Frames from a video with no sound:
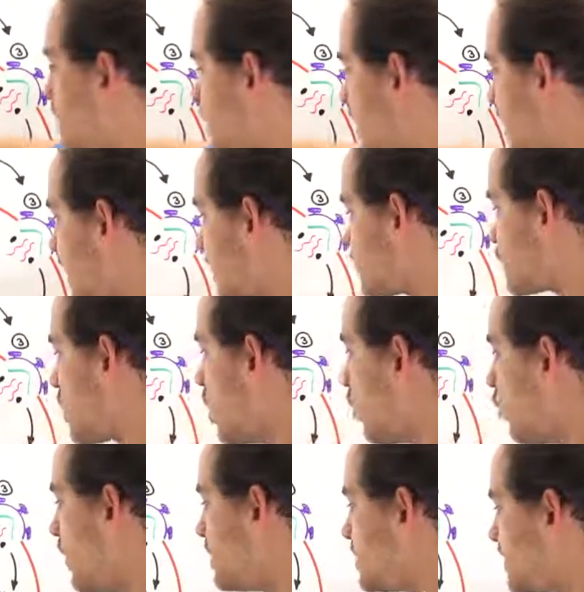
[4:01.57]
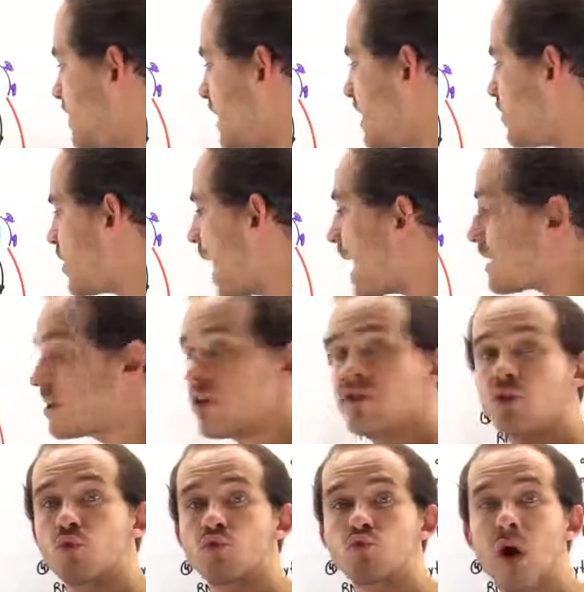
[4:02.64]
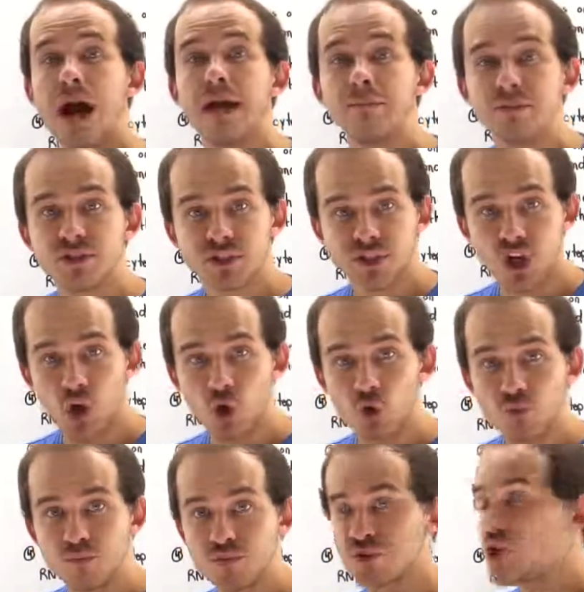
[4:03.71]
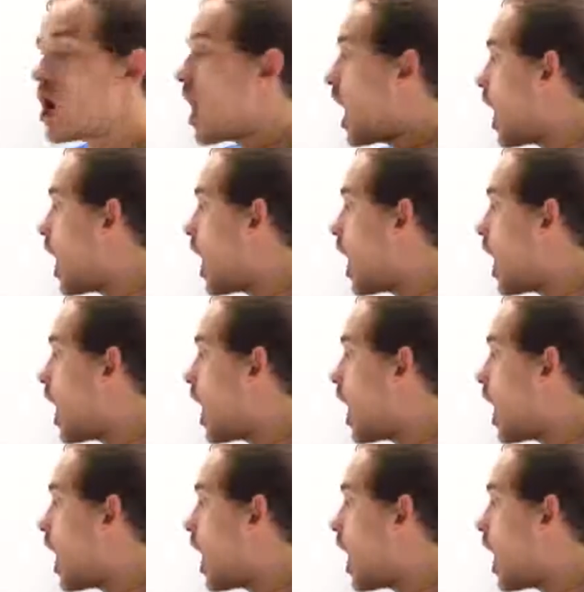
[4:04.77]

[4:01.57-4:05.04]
6, we see that the ribosomes